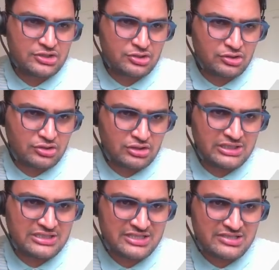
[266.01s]
So
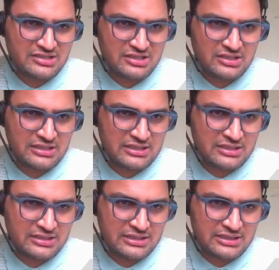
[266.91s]
this is
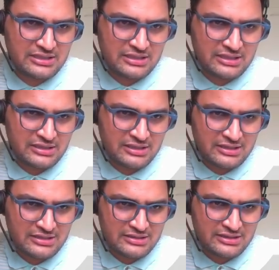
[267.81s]

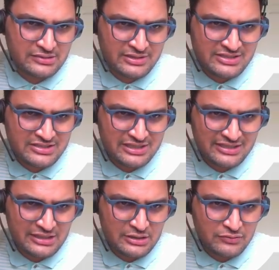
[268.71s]
this one is the
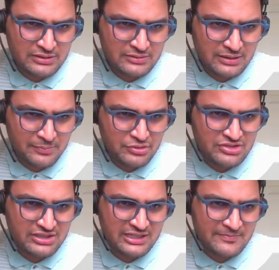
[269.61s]
iterative one approach
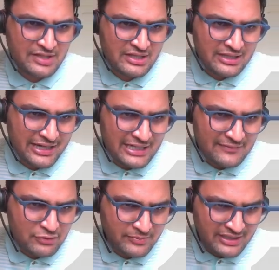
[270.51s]
here, and
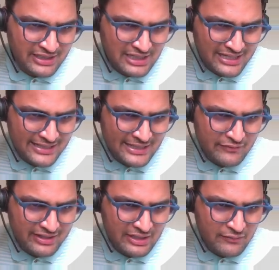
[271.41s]
from here I have
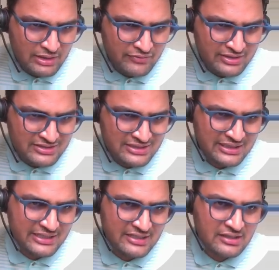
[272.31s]
added one function
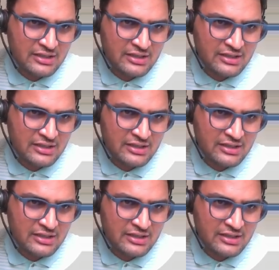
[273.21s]
here.